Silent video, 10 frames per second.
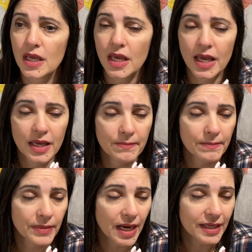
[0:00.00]
and
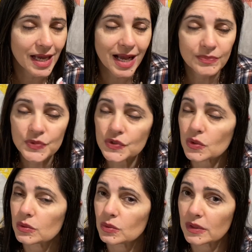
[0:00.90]
buy
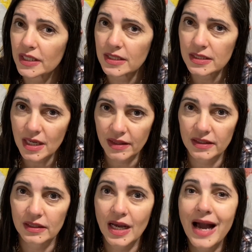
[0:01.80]
absolutely
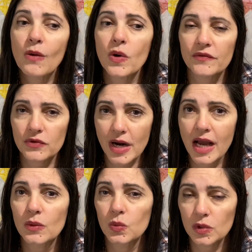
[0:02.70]
nothing. However, I
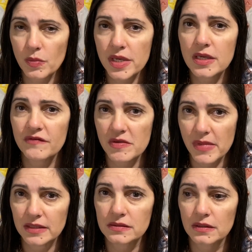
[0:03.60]
will be giving
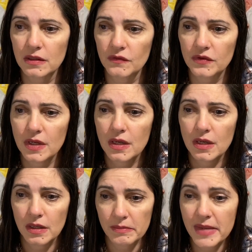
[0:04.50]
myself
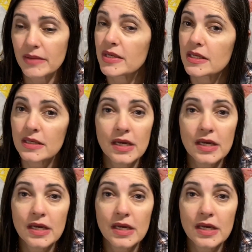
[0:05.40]
maybe